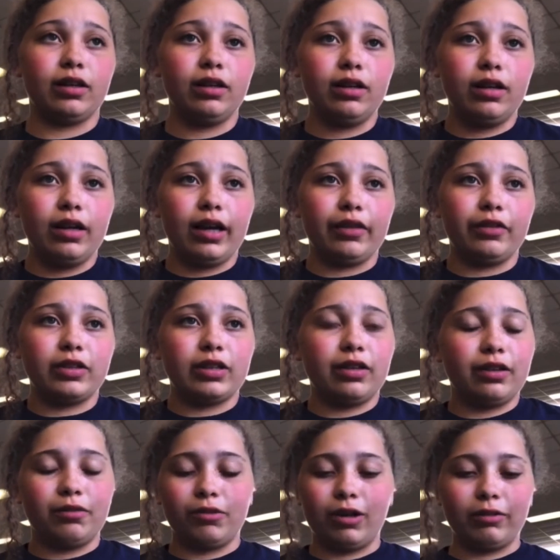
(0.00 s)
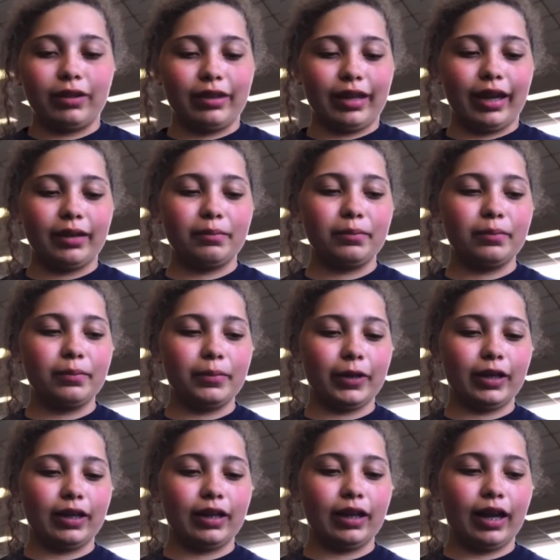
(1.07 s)
And there's nothing wrong with that. But
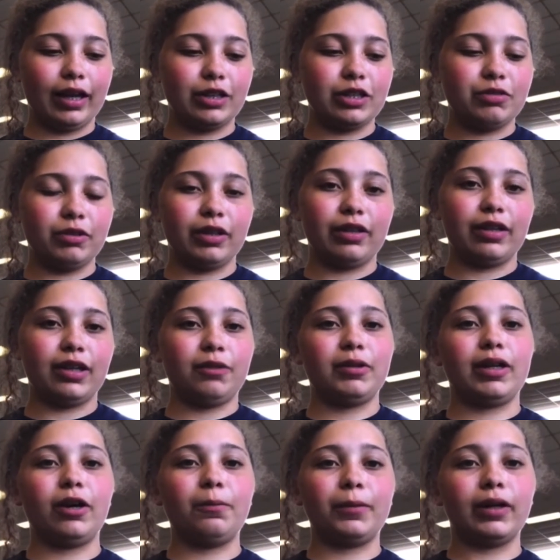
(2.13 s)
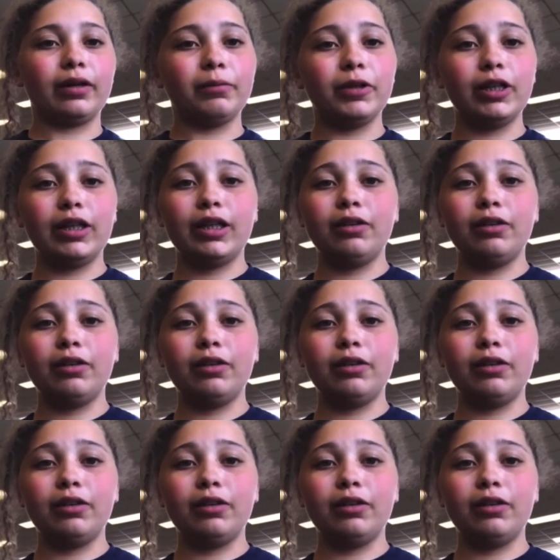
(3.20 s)
I just really think it would help our community,